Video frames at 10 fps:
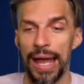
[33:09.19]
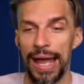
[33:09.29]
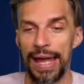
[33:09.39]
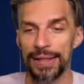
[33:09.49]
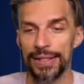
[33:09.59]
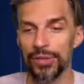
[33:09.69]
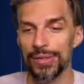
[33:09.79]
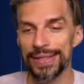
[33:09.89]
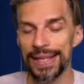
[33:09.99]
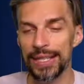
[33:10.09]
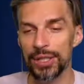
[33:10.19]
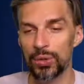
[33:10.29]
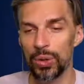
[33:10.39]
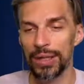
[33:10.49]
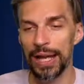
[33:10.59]
And Series 6
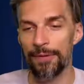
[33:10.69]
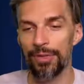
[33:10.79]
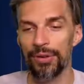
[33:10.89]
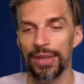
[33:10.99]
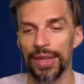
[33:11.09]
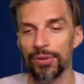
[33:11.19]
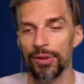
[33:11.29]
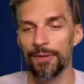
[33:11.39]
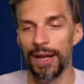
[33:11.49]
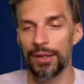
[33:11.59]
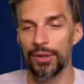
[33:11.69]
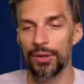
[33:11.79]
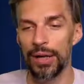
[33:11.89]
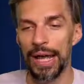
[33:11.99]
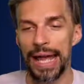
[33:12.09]
will have 3,000
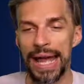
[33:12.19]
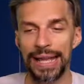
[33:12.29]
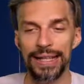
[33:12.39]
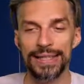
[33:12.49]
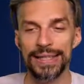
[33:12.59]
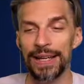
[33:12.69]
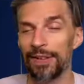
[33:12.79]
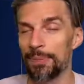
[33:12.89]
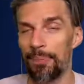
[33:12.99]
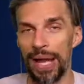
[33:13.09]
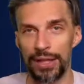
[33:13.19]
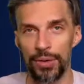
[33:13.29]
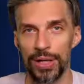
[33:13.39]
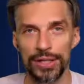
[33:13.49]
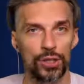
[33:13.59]
value, and it's 7 pet
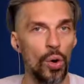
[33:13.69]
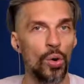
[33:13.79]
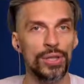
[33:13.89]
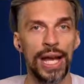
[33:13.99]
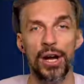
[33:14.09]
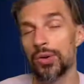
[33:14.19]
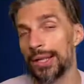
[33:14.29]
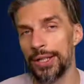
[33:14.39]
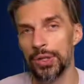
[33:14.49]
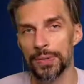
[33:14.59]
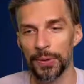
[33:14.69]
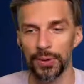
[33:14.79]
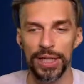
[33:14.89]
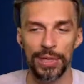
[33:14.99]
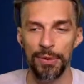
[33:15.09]
units. Those are really useful to
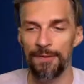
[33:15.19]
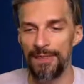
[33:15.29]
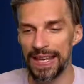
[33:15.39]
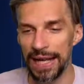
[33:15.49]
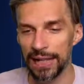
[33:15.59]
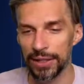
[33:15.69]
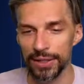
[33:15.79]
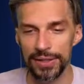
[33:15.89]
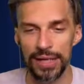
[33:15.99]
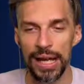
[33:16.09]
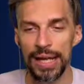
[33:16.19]
help your fee hunters.